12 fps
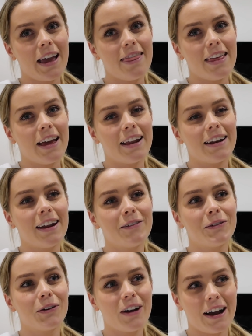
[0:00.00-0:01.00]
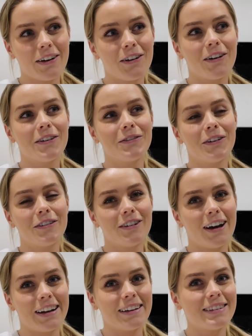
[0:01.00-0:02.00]
and then we'll crack on with
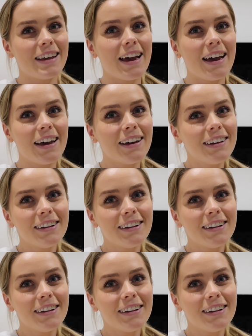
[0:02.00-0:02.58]
cutting his hair.